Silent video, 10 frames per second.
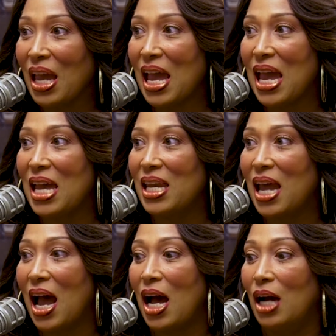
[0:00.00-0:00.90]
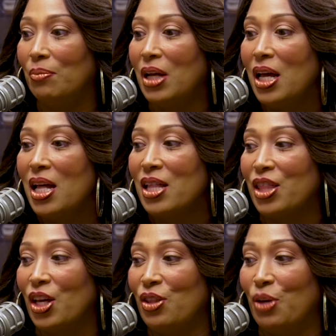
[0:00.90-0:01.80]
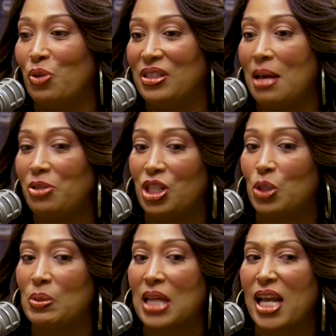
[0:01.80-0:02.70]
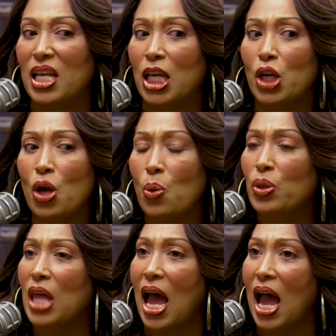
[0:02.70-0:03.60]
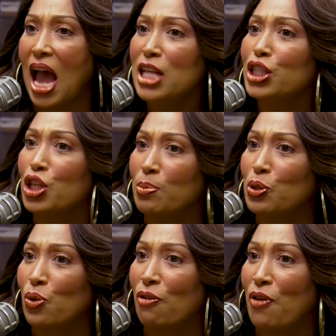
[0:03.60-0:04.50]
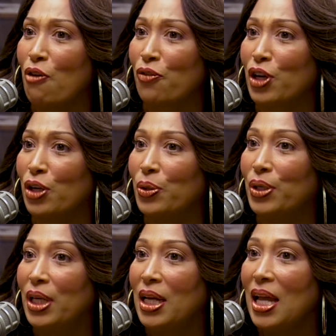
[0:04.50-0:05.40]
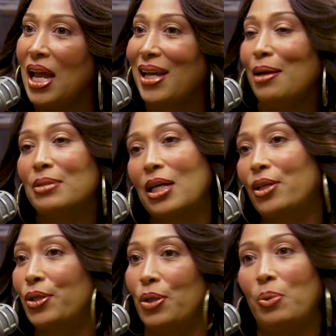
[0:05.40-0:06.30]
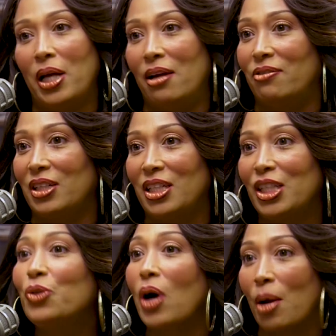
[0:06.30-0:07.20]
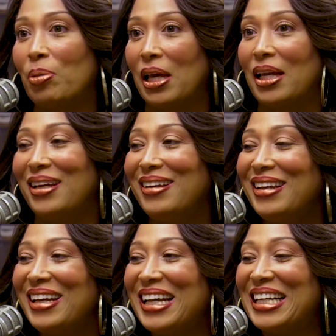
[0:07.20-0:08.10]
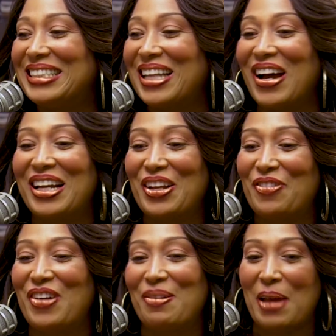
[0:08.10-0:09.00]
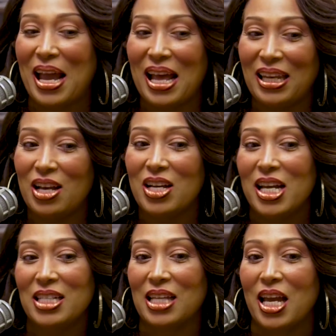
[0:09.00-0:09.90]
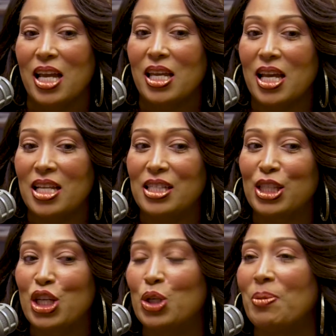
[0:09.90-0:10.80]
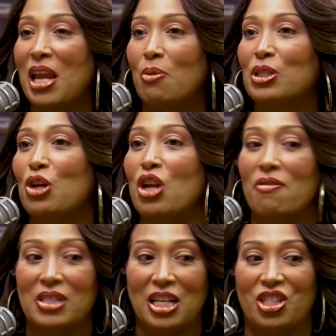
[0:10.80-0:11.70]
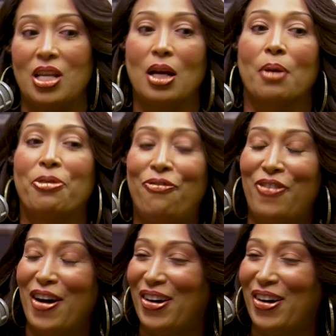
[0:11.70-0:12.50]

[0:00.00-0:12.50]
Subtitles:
and the receptionist was like, you know, Ice Cube is on the phone for you. And I was like, girl, whatever. You are playing. And so I get on the phone, I'm like, hello? He's like, yeah, this is Cube. And I was so nervous that I just hung up the phone.